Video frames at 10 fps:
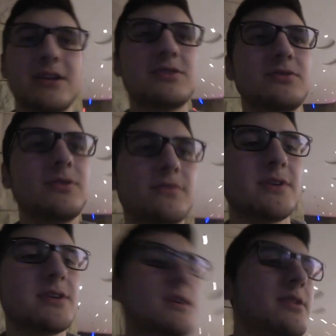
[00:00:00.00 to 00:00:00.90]
day two of
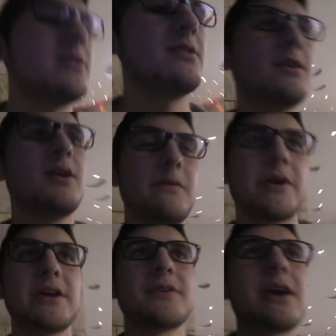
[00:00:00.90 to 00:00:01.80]
the
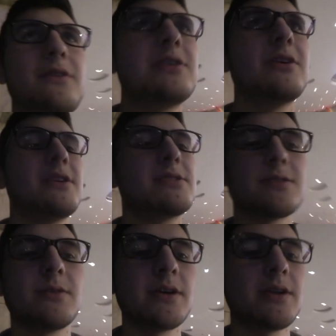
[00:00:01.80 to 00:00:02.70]
one hundred K return,
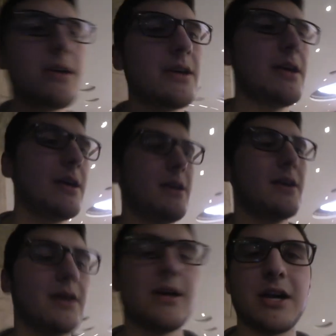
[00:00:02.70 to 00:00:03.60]
so
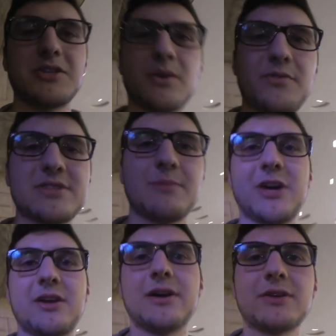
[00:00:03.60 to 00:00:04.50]
I just hope for some
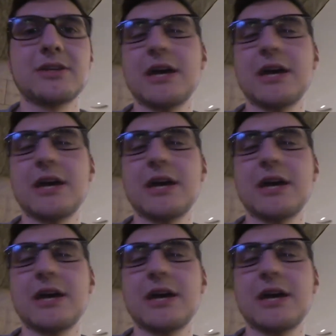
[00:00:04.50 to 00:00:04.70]
better run good